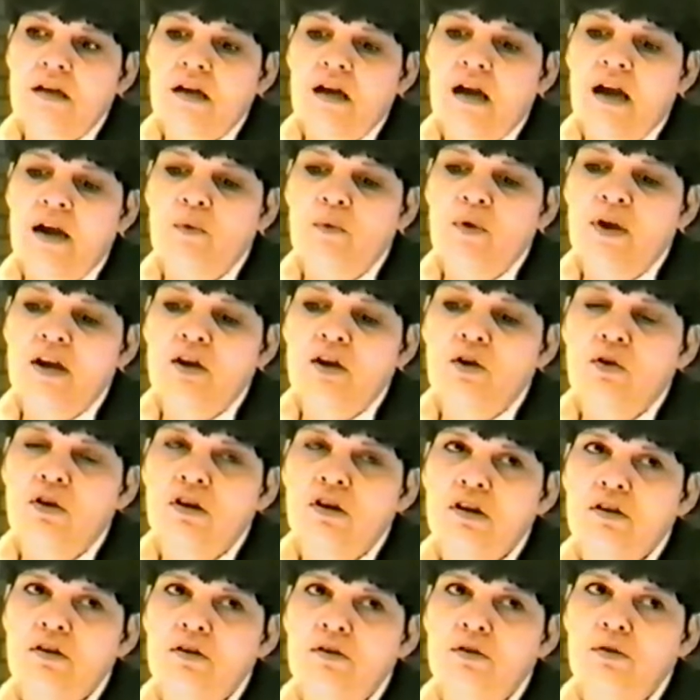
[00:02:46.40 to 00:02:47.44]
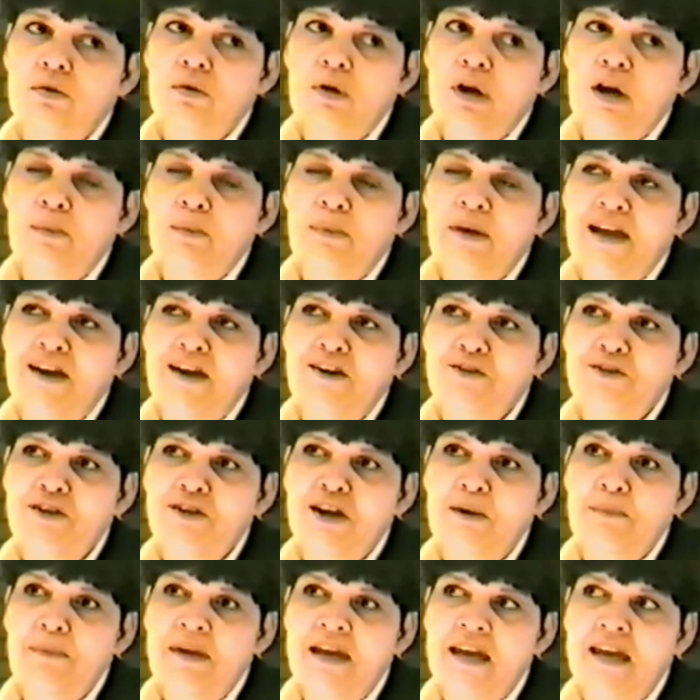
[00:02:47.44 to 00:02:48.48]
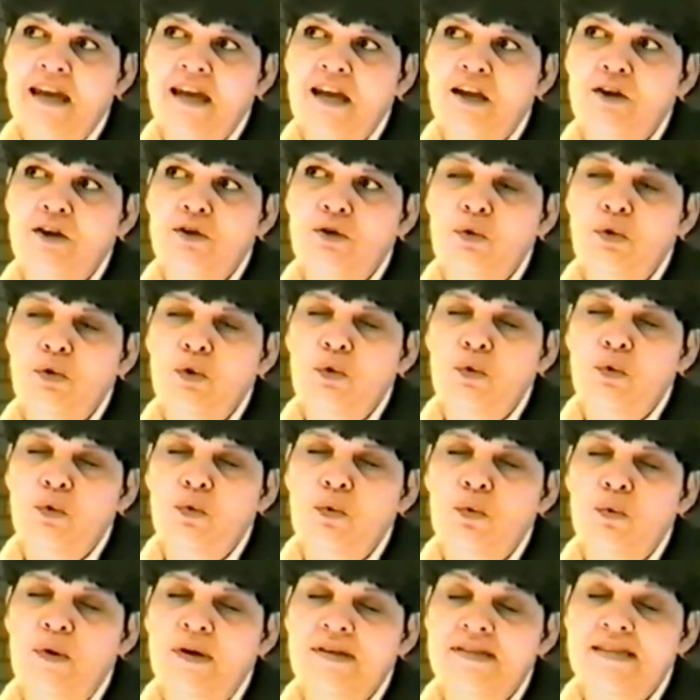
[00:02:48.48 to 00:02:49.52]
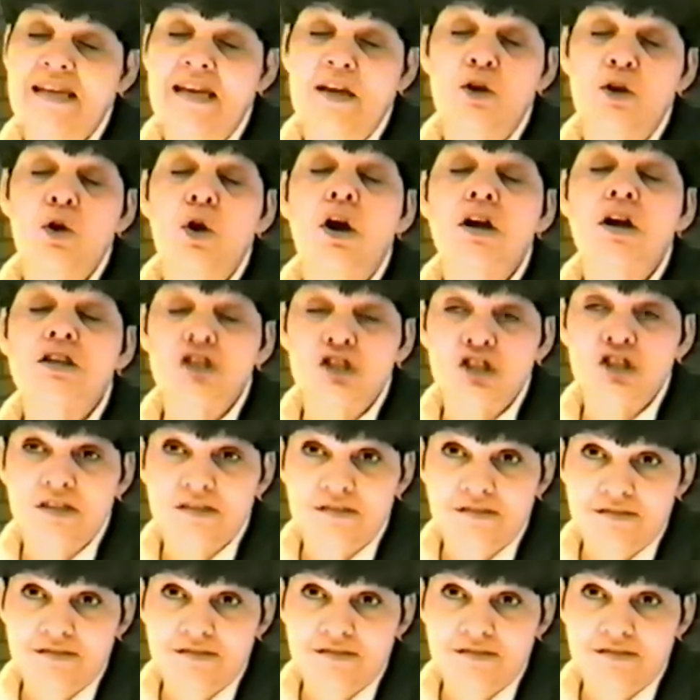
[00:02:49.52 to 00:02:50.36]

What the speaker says: I read an article about a man who was at an auction.